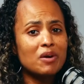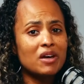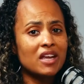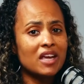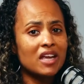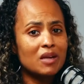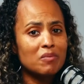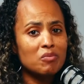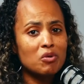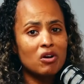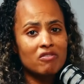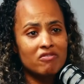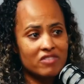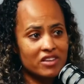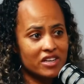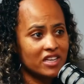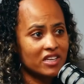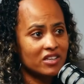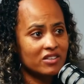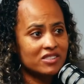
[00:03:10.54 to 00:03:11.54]
want any more
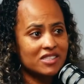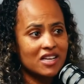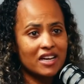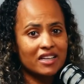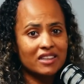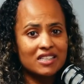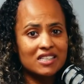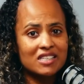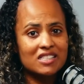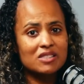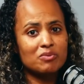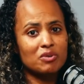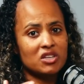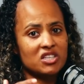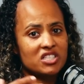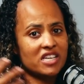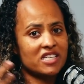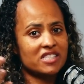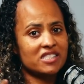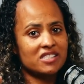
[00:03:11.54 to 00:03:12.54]
videos like this
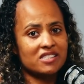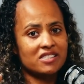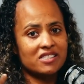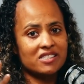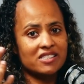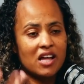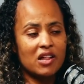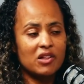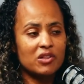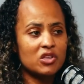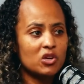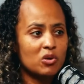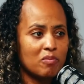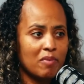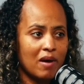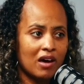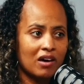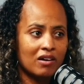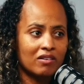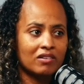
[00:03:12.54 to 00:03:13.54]
where Jason's telling you
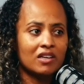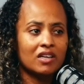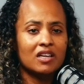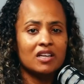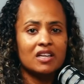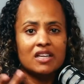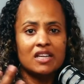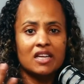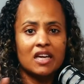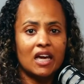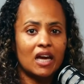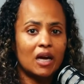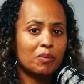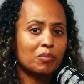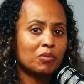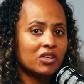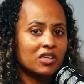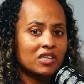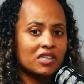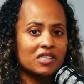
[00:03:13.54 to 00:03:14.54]
about
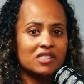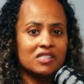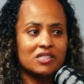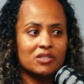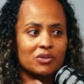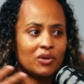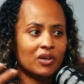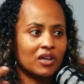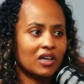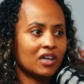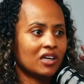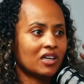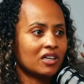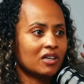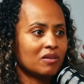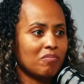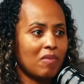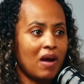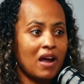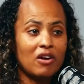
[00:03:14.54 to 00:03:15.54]
cameras or
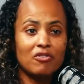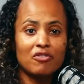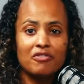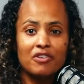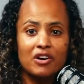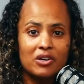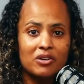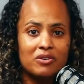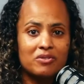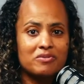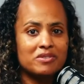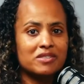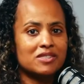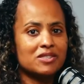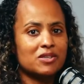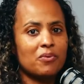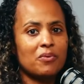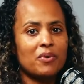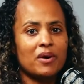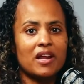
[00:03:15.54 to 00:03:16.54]
microphones or